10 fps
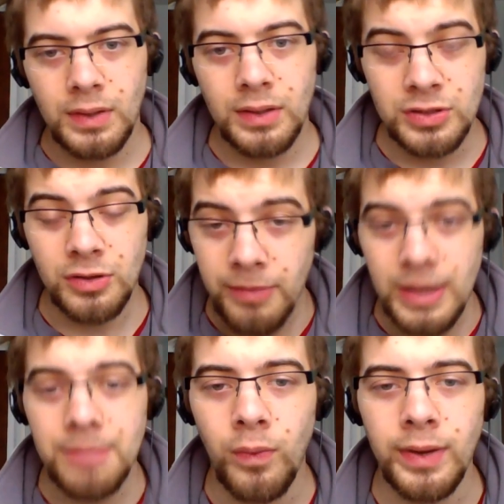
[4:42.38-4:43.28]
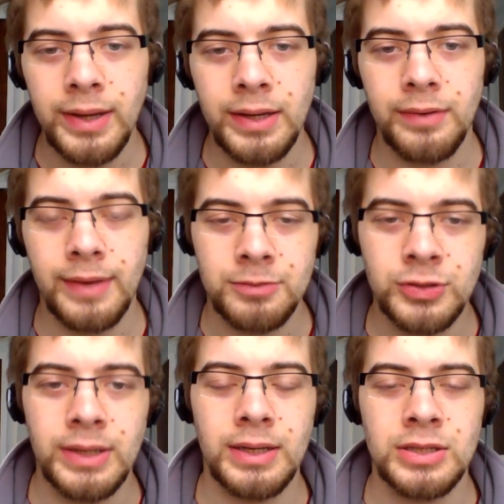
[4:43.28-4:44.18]
So the main point here that I'm
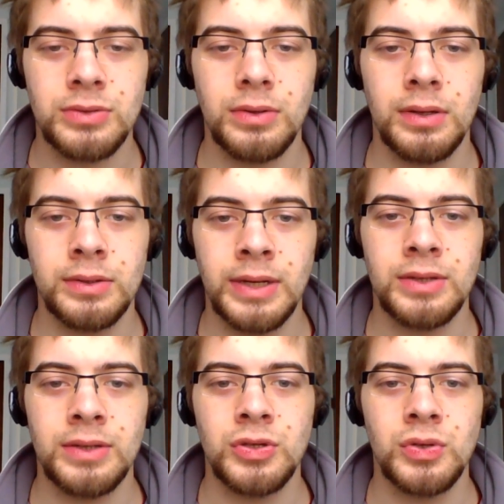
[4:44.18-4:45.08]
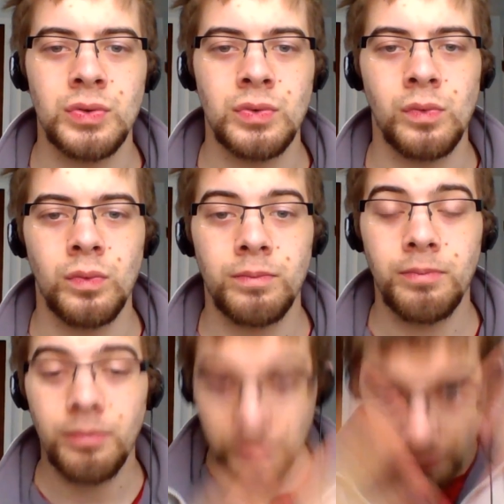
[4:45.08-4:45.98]
trying to
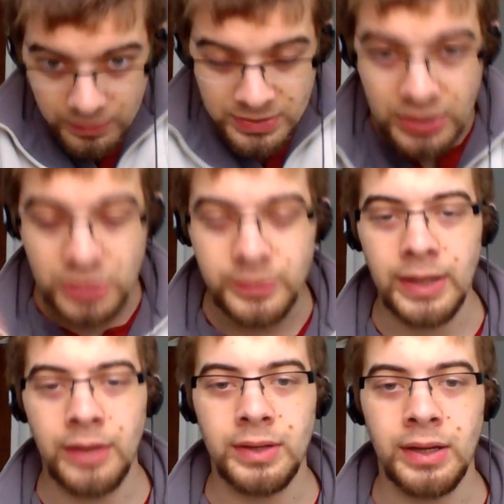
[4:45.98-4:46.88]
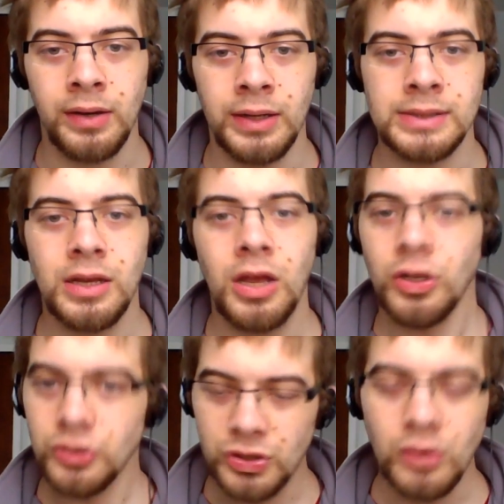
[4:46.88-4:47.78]
accentuate out there is,
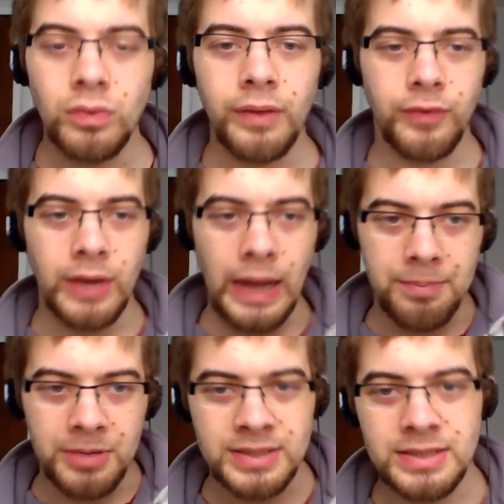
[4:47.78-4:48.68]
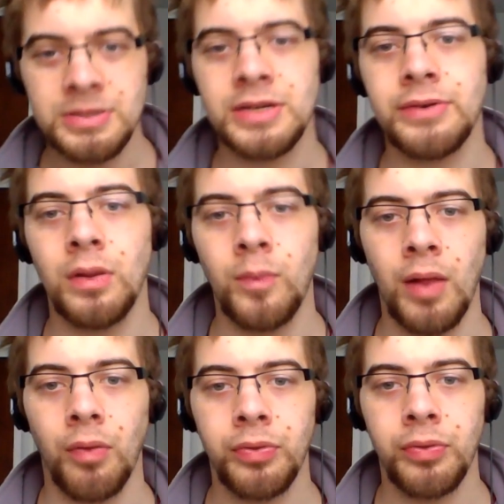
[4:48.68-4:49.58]
don't look for happiness in material
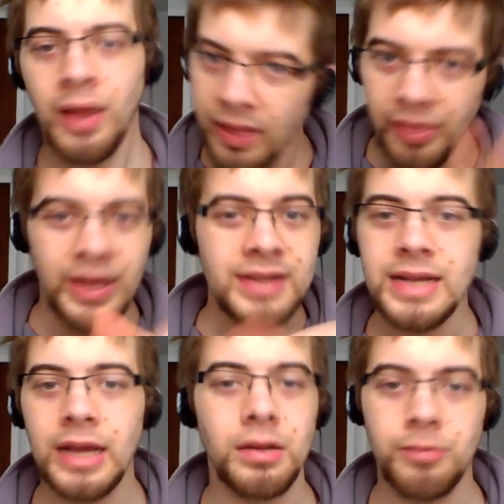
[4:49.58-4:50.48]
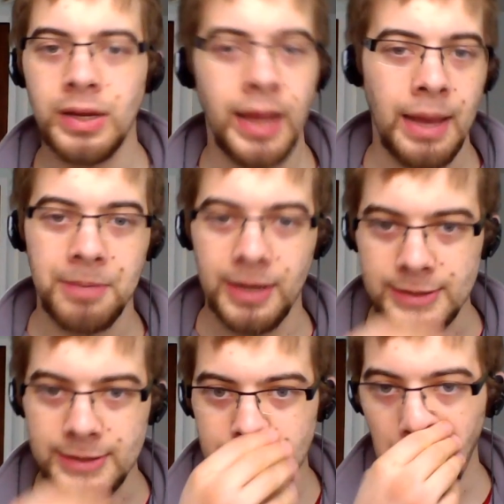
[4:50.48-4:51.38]
wealth. That's not going to bring you
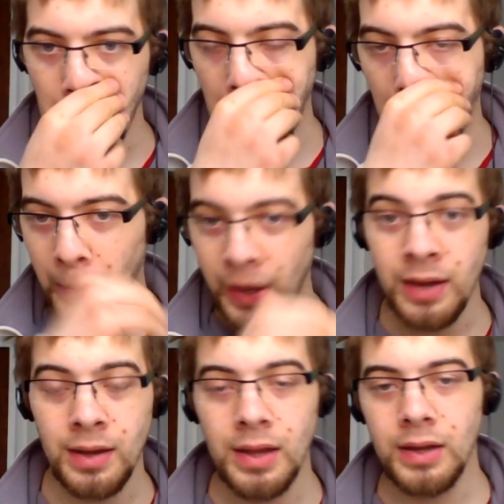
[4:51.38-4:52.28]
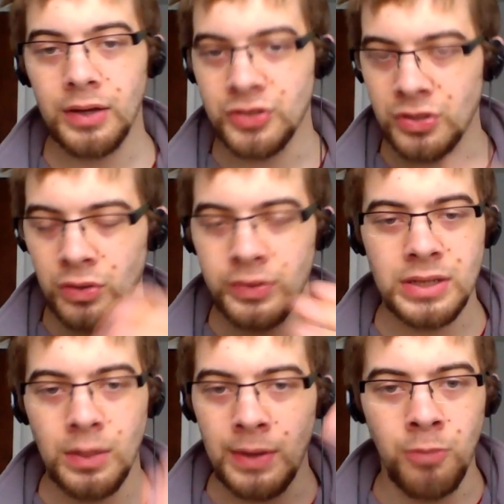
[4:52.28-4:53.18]
happiness. Okay? Because you're always
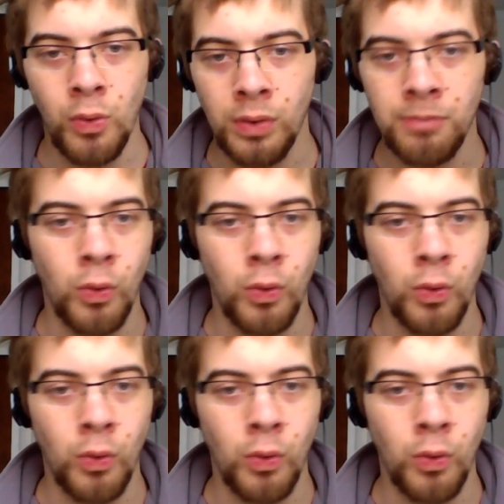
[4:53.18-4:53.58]
going to want more,